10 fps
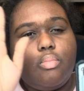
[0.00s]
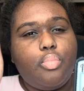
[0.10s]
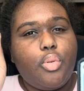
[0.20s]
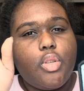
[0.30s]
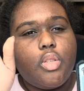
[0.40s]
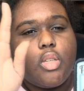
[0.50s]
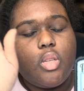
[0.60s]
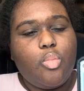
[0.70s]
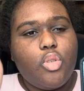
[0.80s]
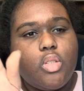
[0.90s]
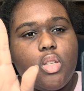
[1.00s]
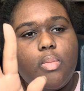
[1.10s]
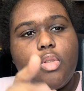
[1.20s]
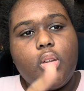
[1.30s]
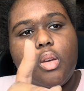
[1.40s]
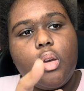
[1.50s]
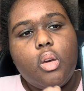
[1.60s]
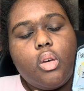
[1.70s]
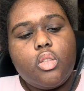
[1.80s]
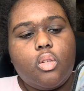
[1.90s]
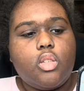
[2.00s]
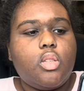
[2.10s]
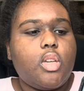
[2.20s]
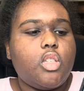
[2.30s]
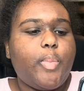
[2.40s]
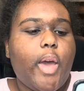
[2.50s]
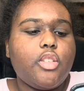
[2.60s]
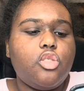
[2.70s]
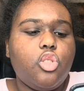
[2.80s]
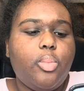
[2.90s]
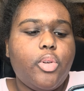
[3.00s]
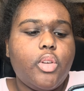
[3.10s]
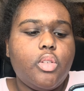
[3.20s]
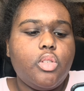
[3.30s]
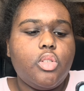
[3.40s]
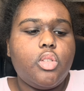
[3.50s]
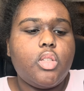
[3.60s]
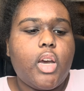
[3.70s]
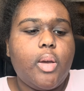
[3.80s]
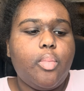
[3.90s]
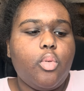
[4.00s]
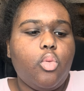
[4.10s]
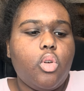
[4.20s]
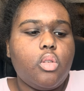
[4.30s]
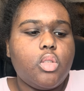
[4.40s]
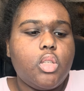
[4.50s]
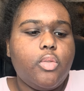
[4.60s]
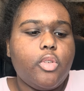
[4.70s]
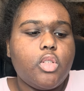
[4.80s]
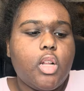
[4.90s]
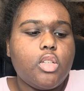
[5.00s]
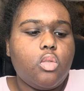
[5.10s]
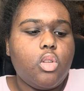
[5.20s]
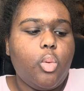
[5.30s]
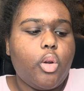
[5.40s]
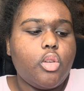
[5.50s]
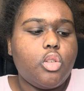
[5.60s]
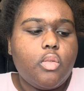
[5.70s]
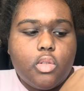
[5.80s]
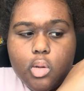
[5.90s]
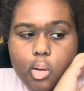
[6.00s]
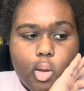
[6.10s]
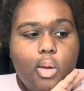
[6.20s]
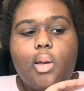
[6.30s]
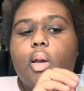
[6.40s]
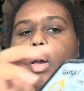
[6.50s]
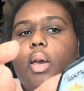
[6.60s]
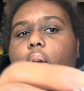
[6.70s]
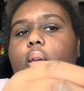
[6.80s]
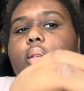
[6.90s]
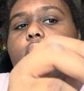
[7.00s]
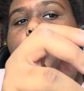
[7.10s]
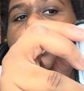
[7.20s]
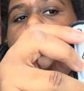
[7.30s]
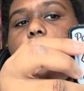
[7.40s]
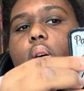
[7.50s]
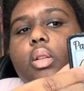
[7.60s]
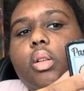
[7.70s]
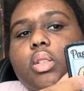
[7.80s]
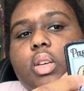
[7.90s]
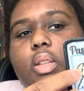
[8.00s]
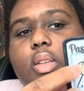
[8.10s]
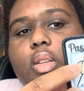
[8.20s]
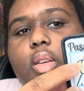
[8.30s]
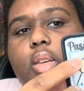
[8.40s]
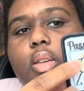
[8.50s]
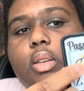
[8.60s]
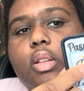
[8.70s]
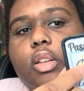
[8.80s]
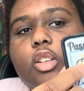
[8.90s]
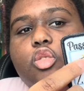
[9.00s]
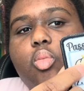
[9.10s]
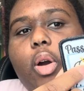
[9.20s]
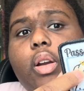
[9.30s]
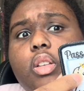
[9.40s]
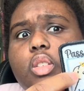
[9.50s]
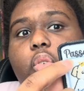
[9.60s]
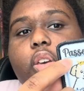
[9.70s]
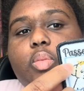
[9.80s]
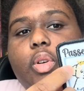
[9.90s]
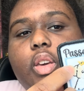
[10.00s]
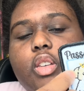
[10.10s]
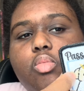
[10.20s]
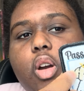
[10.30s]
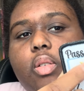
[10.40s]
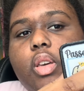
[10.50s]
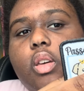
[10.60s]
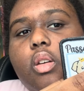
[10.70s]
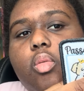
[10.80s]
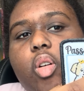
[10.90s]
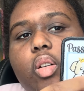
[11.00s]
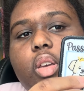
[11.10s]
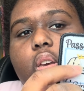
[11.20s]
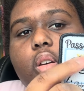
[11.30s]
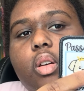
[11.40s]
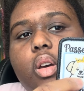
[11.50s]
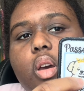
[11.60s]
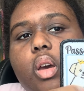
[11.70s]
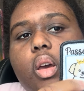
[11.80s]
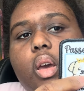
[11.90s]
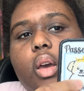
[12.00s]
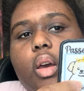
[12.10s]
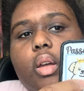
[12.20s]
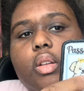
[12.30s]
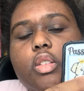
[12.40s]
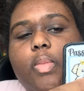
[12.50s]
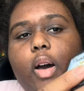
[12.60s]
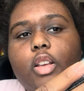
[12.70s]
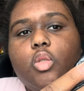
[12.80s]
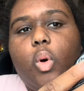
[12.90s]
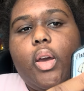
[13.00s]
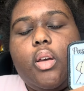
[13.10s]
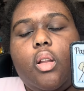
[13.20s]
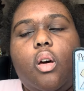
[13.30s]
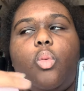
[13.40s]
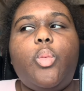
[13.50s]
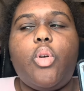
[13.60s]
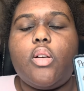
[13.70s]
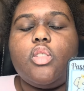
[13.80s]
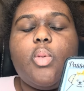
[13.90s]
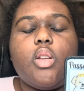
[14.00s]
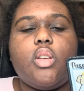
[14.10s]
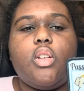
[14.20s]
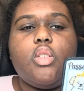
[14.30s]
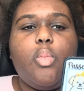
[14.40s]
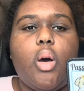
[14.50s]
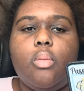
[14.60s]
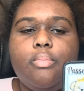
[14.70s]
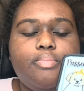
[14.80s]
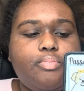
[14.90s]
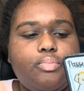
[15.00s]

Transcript: princess and prince theme thing. So it says passenger prince type royalty, first class only, working service dog. And Coconut looks like this, like there's no brown in his face, but he has brown hair, and his body's white along with brown spots on his bum.